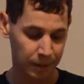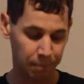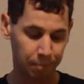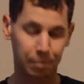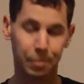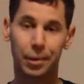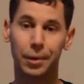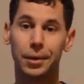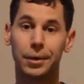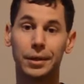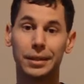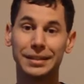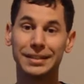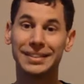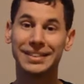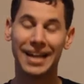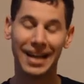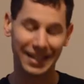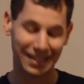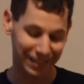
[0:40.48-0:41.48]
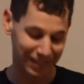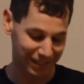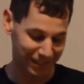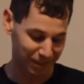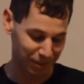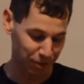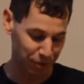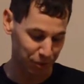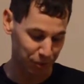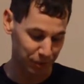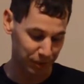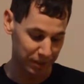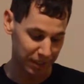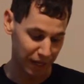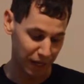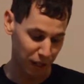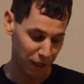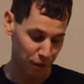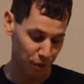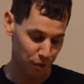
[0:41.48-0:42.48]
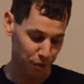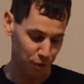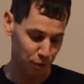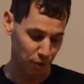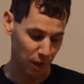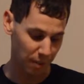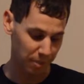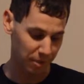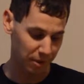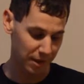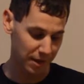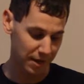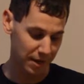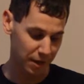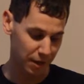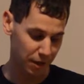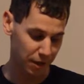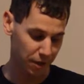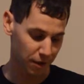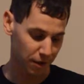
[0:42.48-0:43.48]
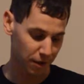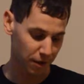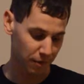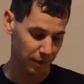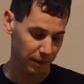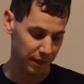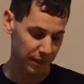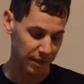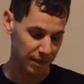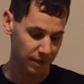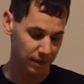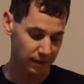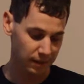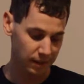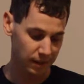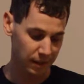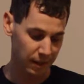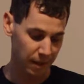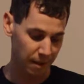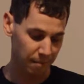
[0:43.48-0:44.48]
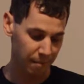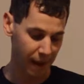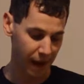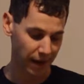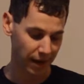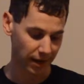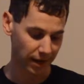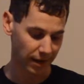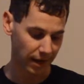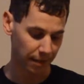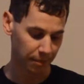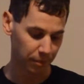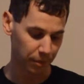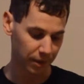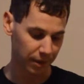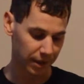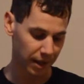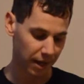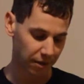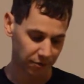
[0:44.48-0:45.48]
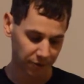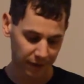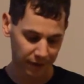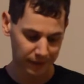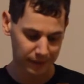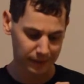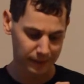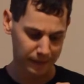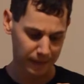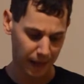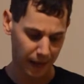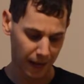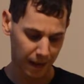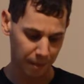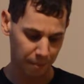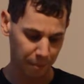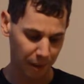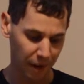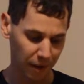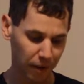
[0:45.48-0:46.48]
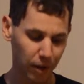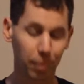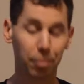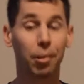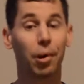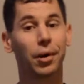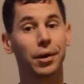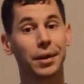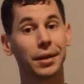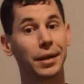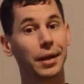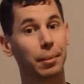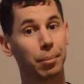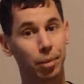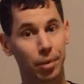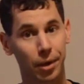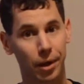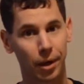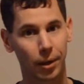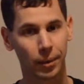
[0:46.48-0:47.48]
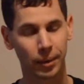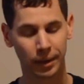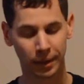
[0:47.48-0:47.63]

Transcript: Pearl says to say hello to upgrading your car with ease, backing up with confidence, and parallel parking like a pro.